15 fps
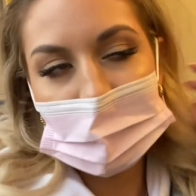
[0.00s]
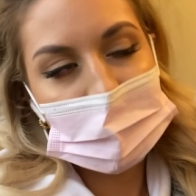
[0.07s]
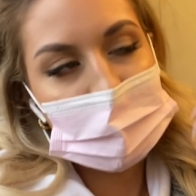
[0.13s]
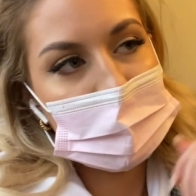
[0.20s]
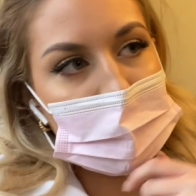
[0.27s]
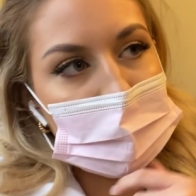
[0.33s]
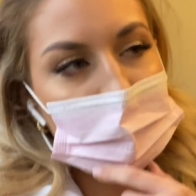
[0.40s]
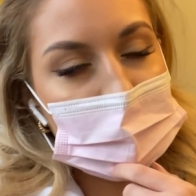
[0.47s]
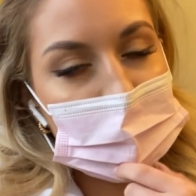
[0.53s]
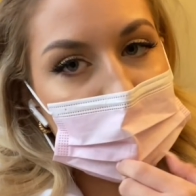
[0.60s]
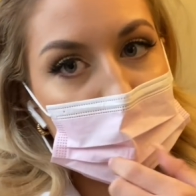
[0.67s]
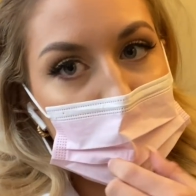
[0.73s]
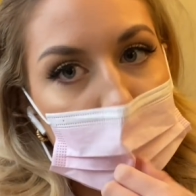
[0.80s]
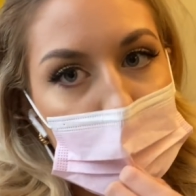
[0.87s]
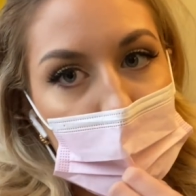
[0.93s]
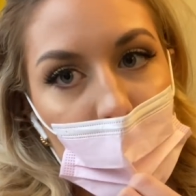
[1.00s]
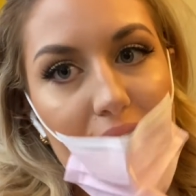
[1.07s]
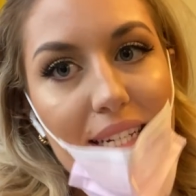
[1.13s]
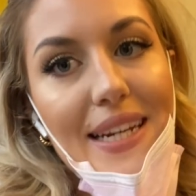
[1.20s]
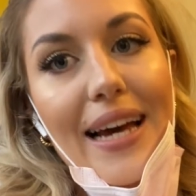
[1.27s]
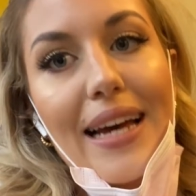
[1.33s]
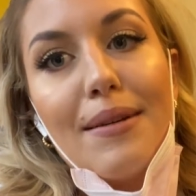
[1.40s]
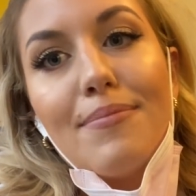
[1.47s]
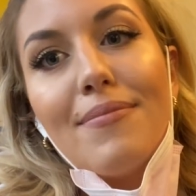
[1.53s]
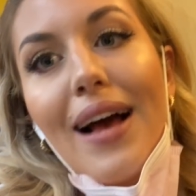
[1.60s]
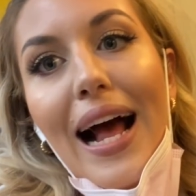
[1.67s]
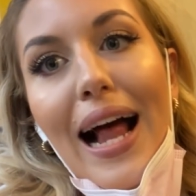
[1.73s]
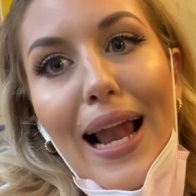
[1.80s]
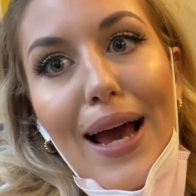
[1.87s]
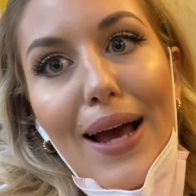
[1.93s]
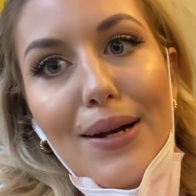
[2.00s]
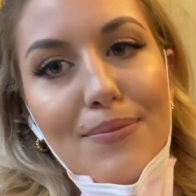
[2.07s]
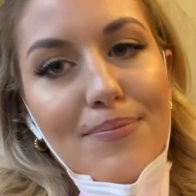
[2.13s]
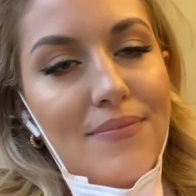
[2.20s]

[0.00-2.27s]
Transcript: that is what I'm doing today. Hello.